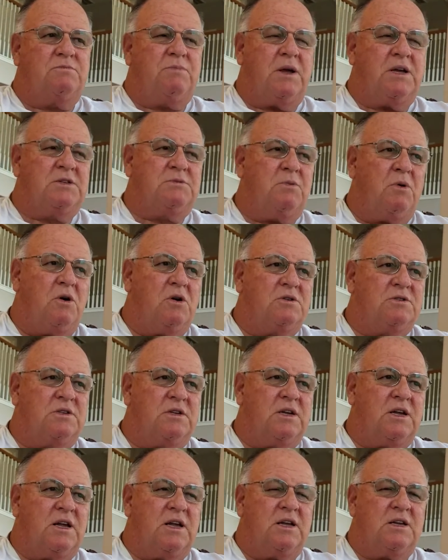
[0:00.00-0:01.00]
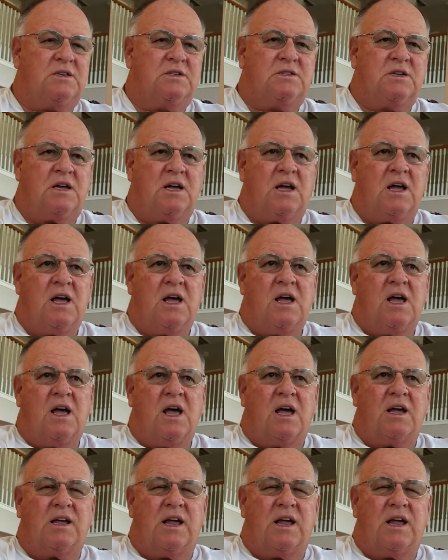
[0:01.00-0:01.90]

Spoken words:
Baseball is a